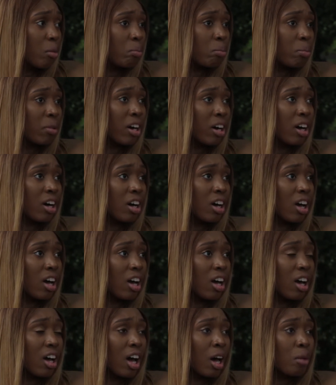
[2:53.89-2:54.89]
but
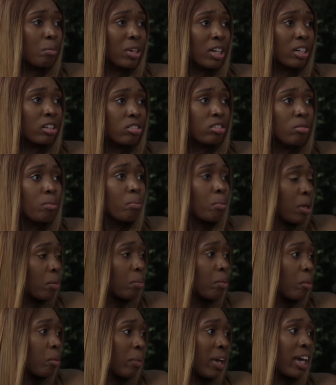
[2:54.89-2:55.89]
I mean,
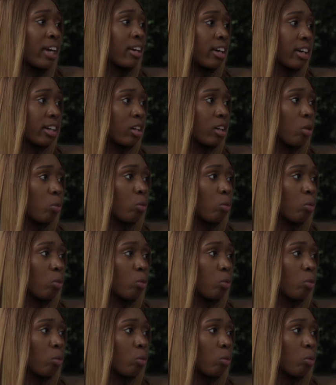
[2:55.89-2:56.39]
people make it,